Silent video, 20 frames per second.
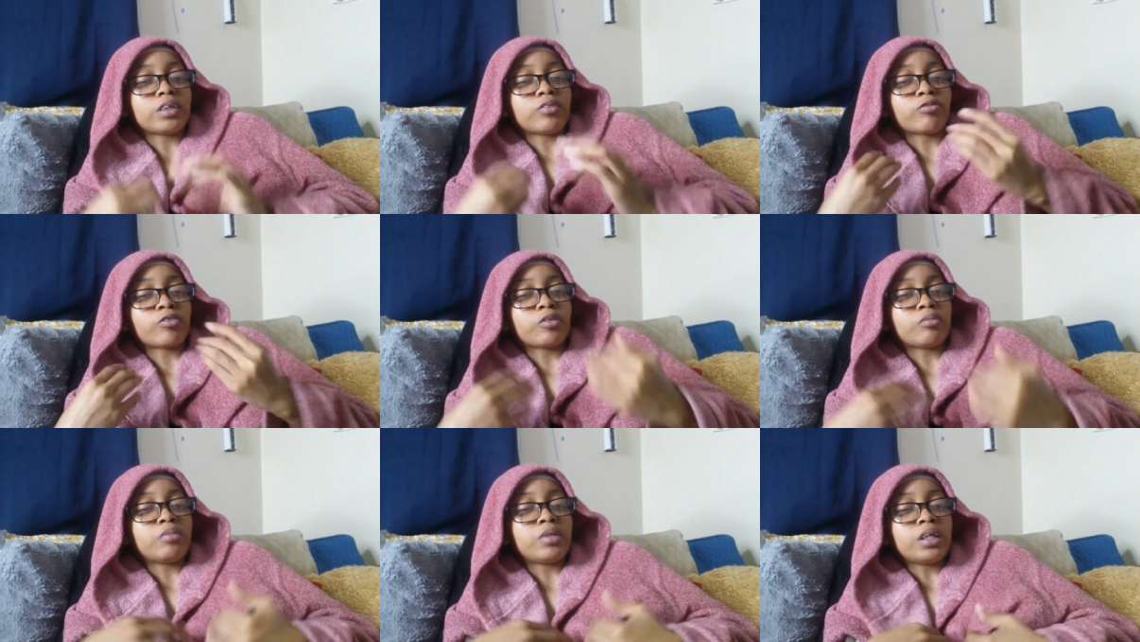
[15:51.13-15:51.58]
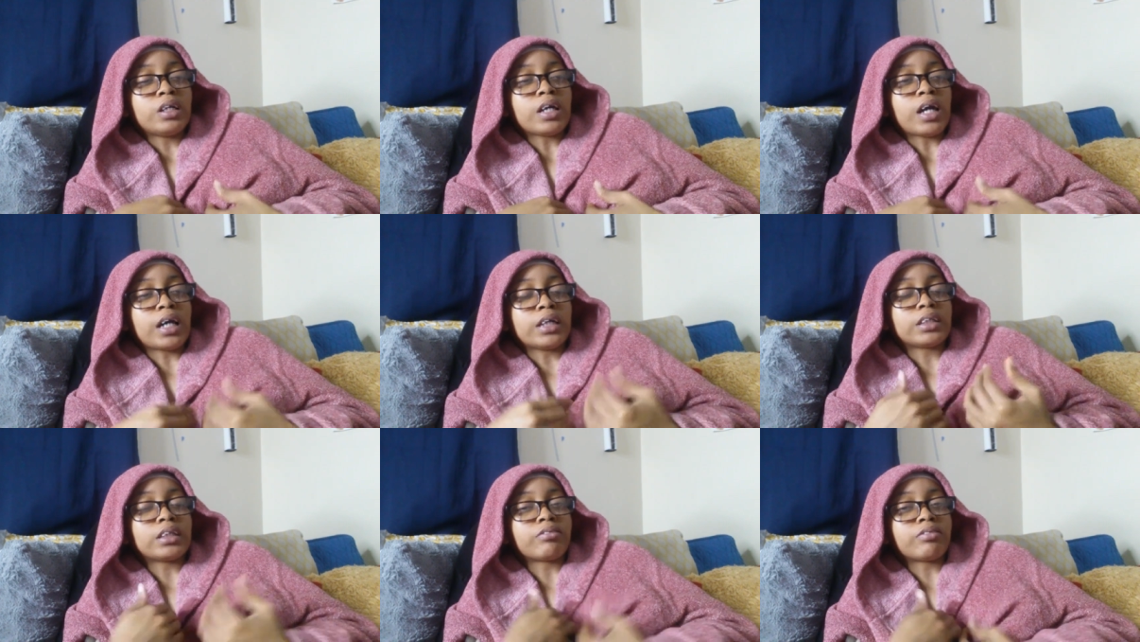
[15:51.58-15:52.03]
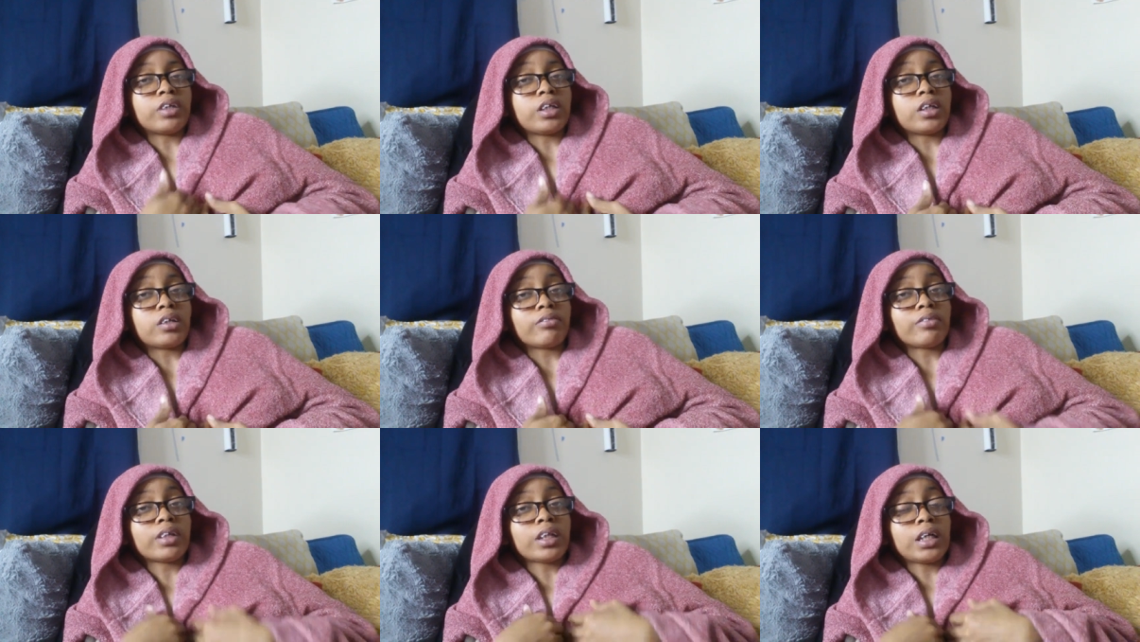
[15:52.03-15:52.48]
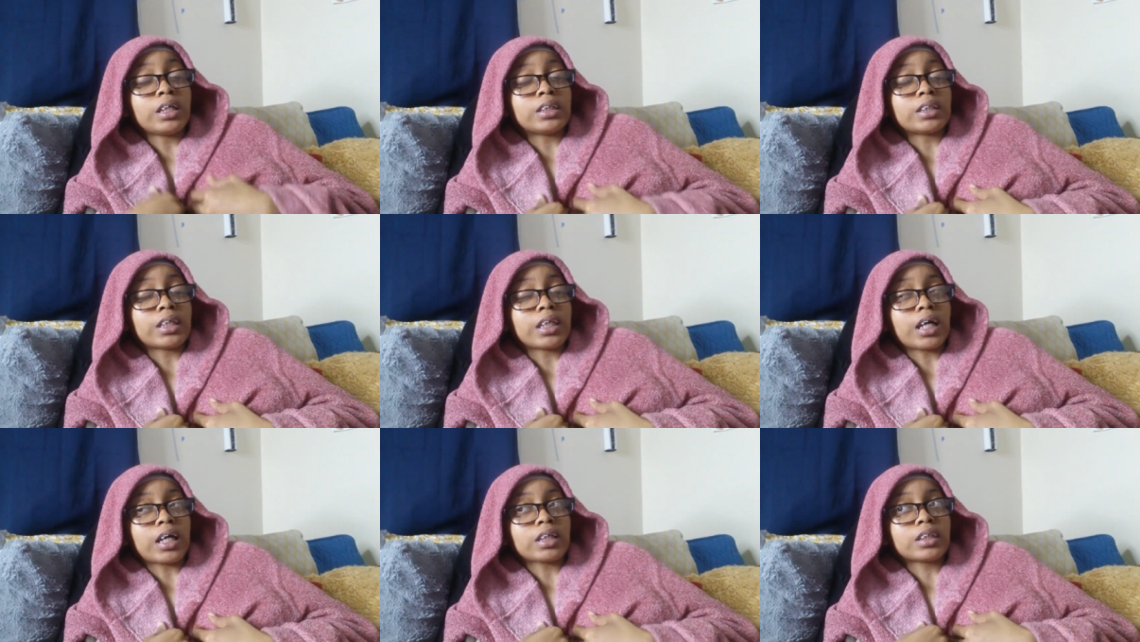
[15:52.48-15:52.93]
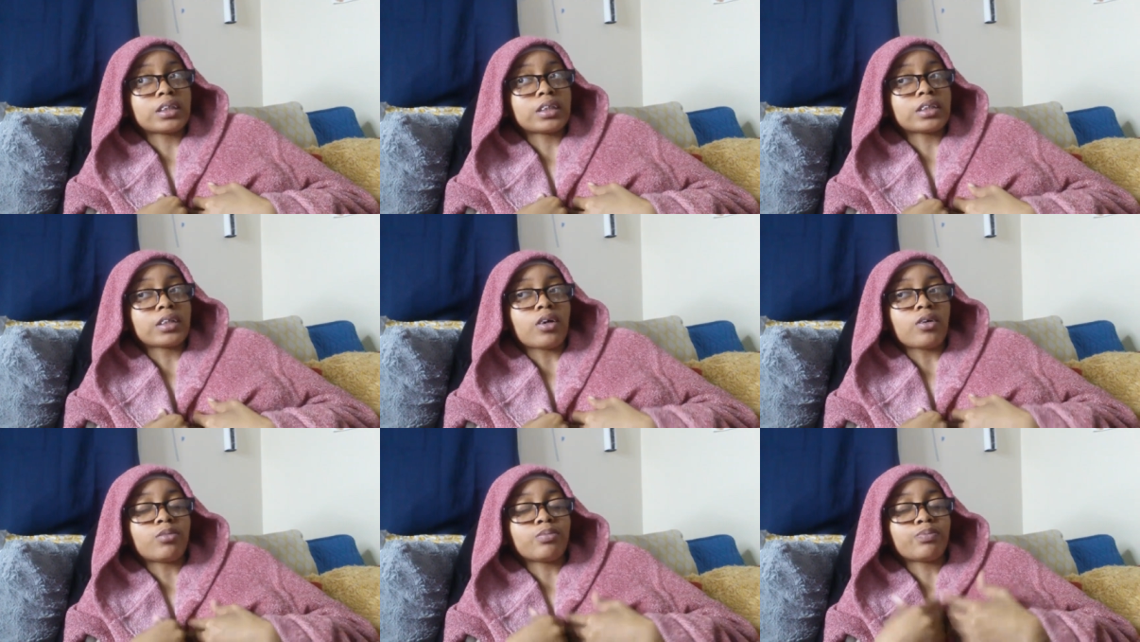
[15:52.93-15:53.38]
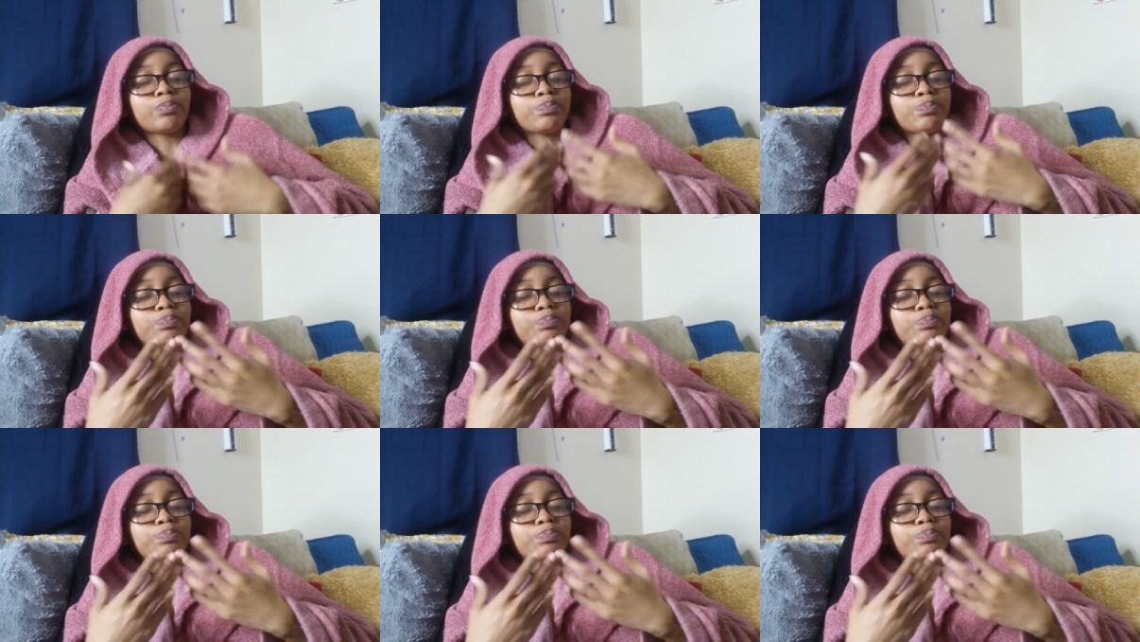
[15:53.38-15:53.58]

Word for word: And for me, I definitely could relate to that. So